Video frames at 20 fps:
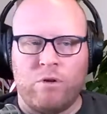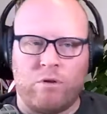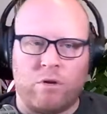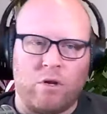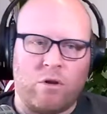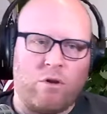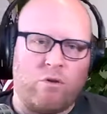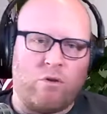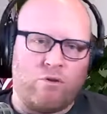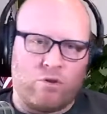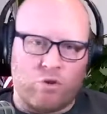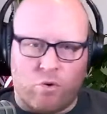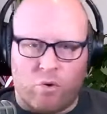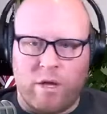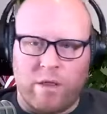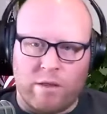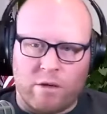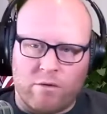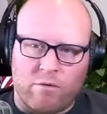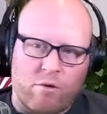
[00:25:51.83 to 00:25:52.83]
go
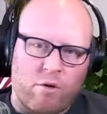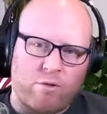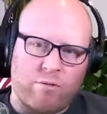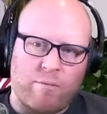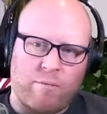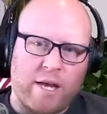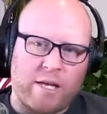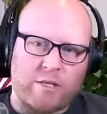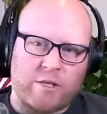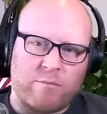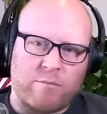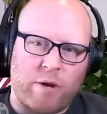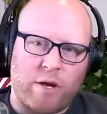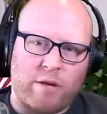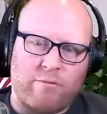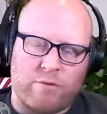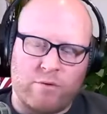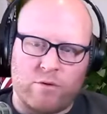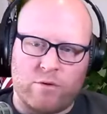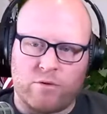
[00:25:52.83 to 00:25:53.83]
join the growth
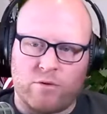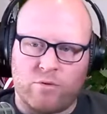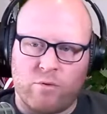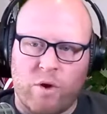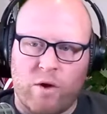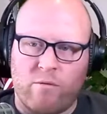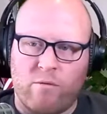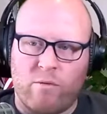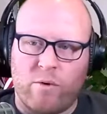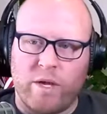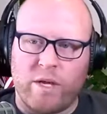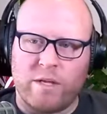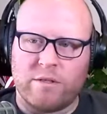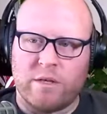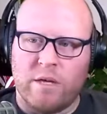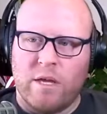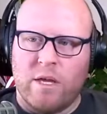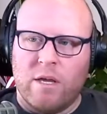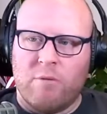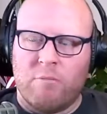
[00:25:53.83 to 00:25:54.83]
mastermind for 12 weeks,
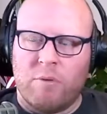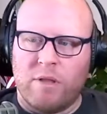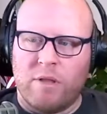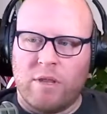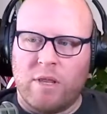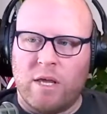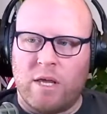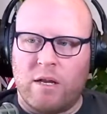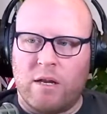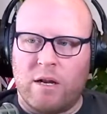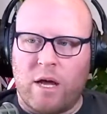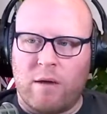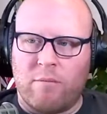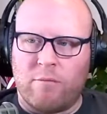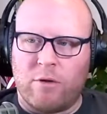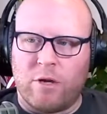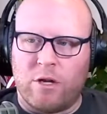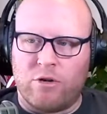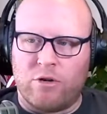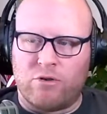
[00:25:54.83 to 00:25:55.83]
but then I'm
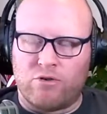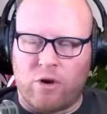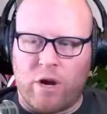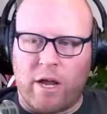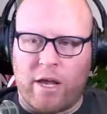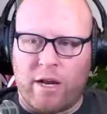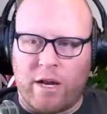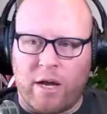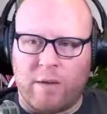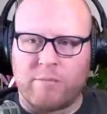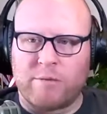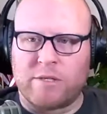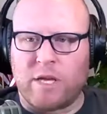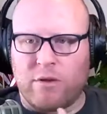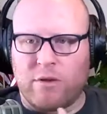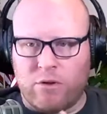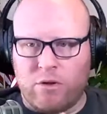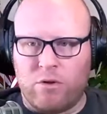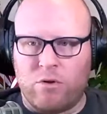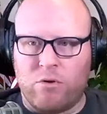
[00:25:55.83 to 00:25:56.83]
going to try and
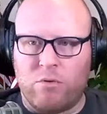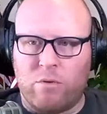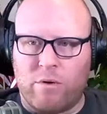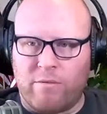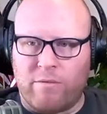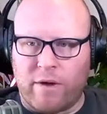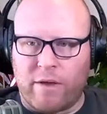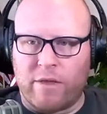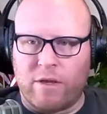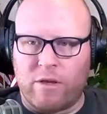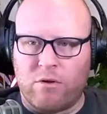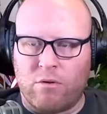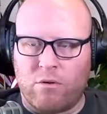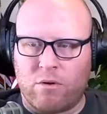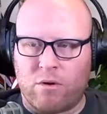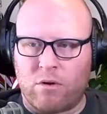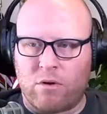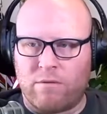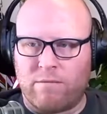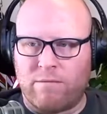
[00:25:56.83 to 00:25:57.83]
upsell you if I think you're
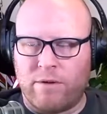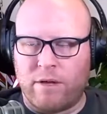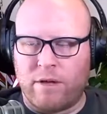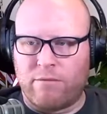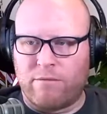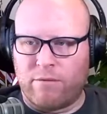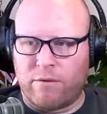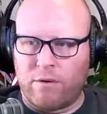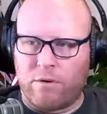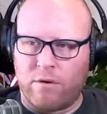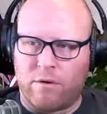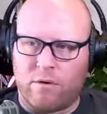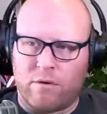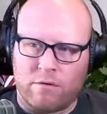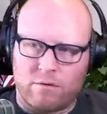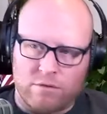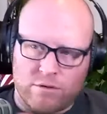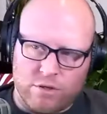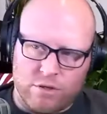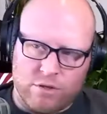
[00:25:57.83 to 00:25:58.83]
a good fit for
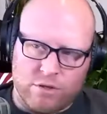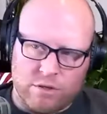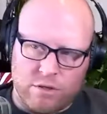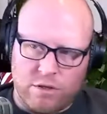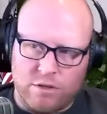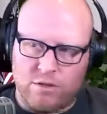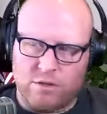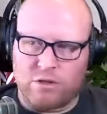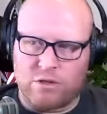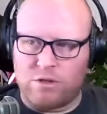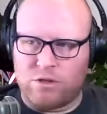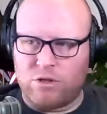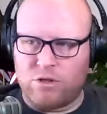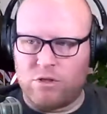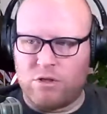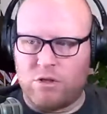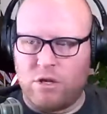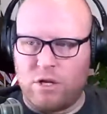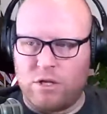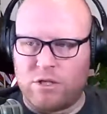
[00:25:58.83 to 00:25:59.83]
just
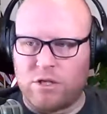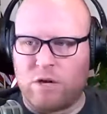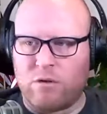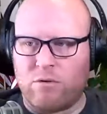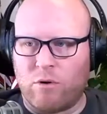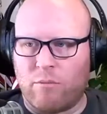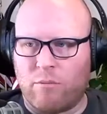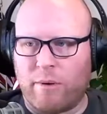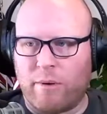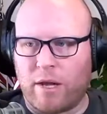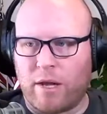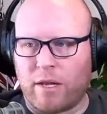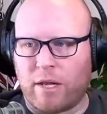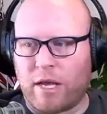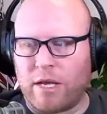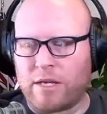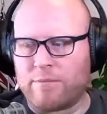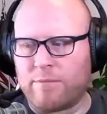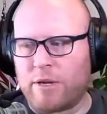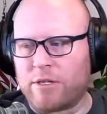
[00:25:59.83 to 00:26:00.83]
a general
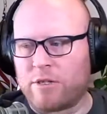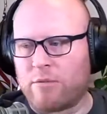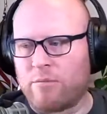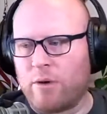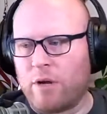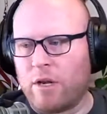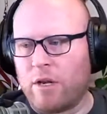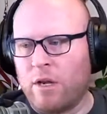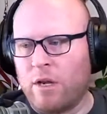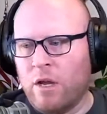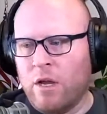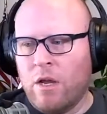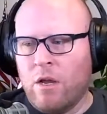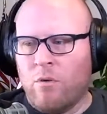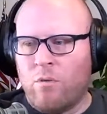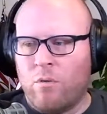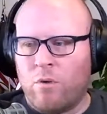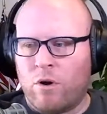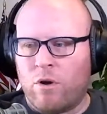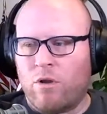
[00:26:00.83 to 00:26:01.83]
podcast mastermind
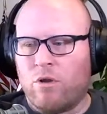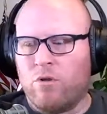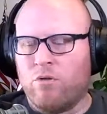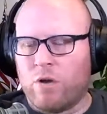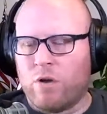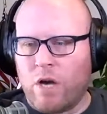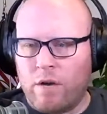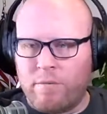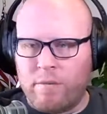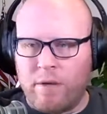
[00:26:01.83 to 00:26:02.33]
where you come